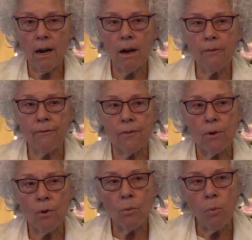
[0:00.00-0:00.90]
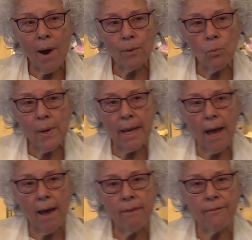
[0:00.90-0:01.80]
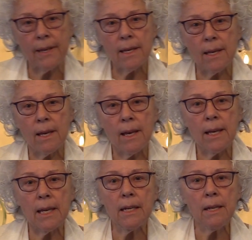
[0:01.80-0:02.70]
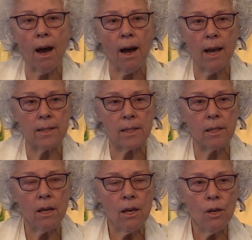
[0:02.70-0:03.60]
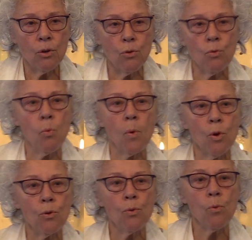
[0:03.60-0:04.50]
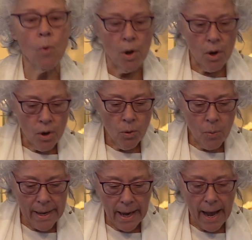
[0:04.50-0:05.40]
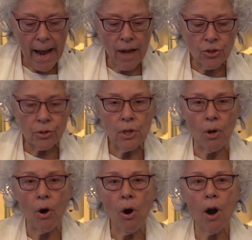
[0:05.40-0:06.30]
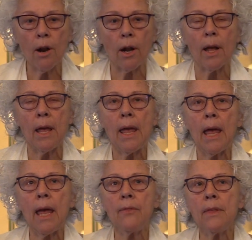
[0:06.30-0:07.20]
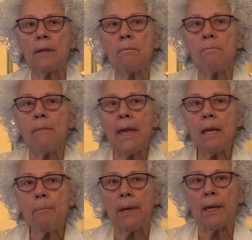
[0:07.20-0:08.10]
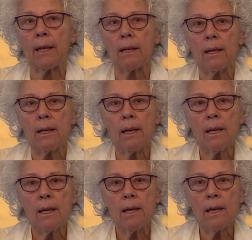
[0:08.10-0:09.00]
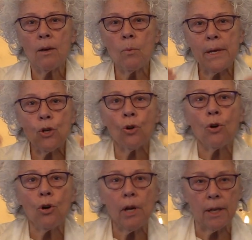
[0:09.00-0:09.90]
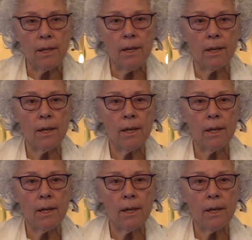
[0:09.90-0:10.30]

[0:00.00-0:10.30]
of what we have in us, who, who we actually are, and that maybe we could